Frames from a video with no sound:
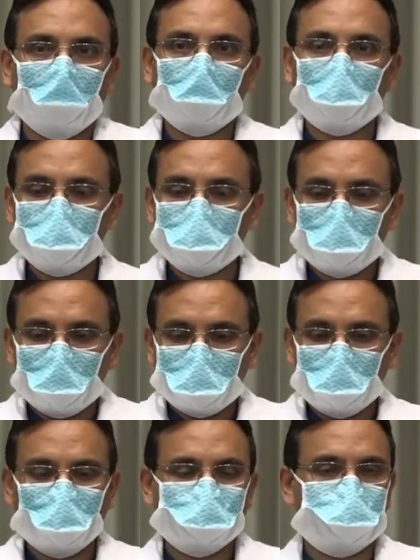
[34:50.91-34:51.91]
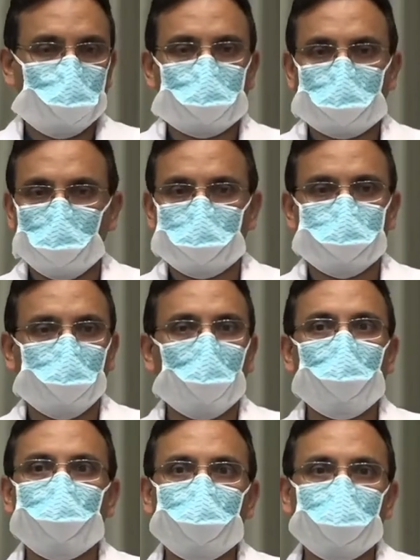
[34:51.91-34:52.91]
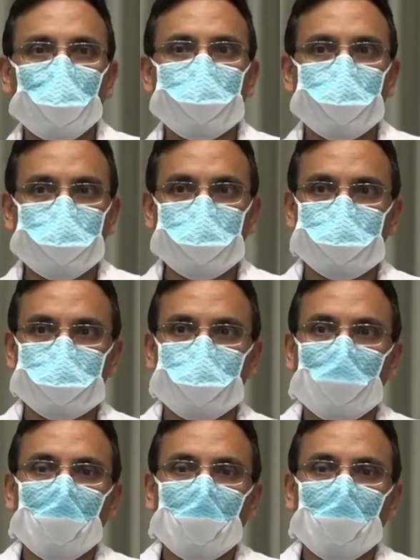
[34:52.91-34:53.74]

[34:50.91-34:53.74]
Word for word: And we have protocols for every type of wound.